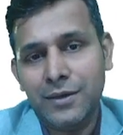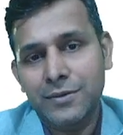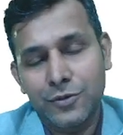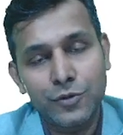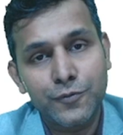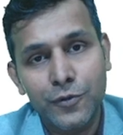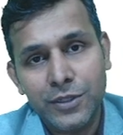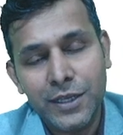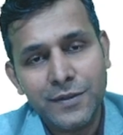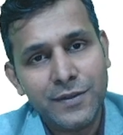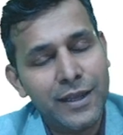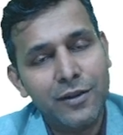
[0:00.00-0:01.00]
useful
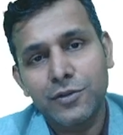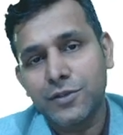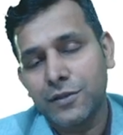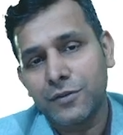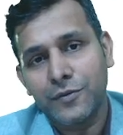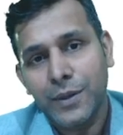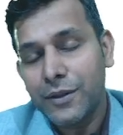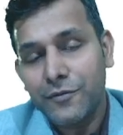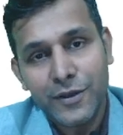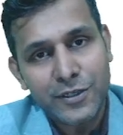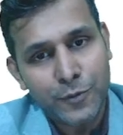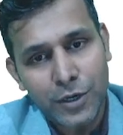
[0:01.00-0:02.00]
things and also many
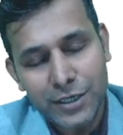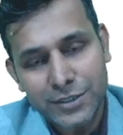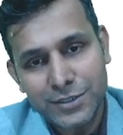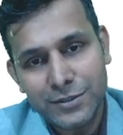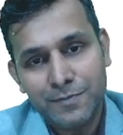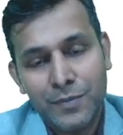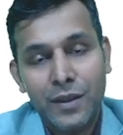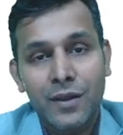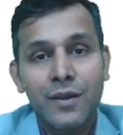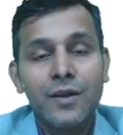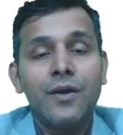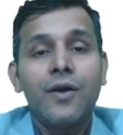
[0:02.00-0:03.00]
waste products.
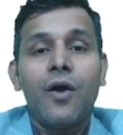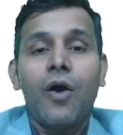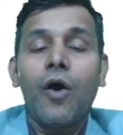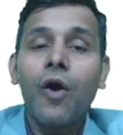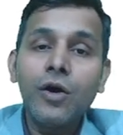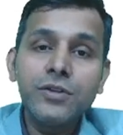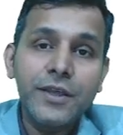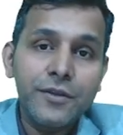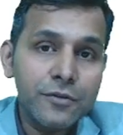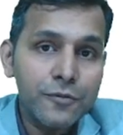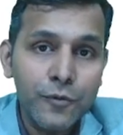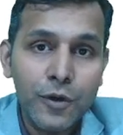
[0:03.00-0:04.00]
all the
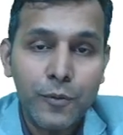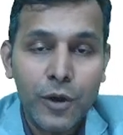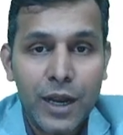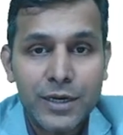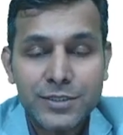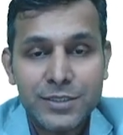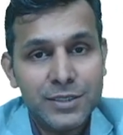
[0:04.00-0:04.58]
useful products